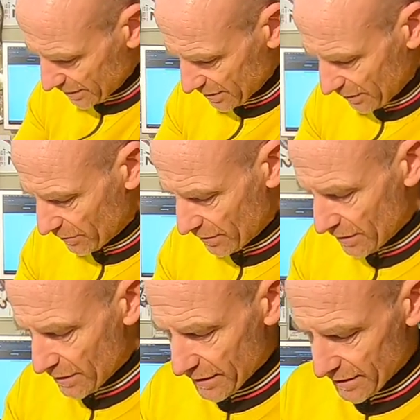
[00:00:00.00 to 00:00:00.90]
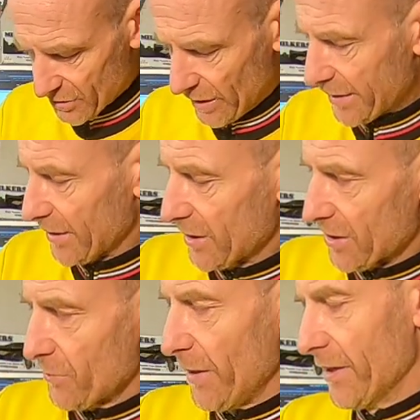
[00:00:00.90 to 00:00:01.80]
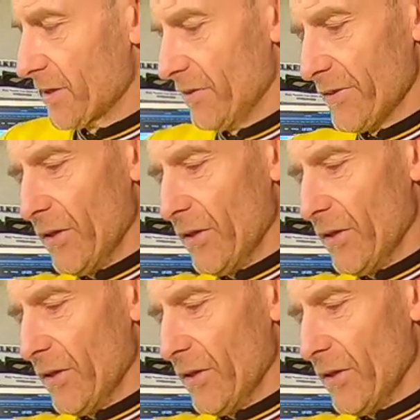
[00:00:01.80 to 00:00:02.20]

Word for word: so that's not adding to the sweatness of it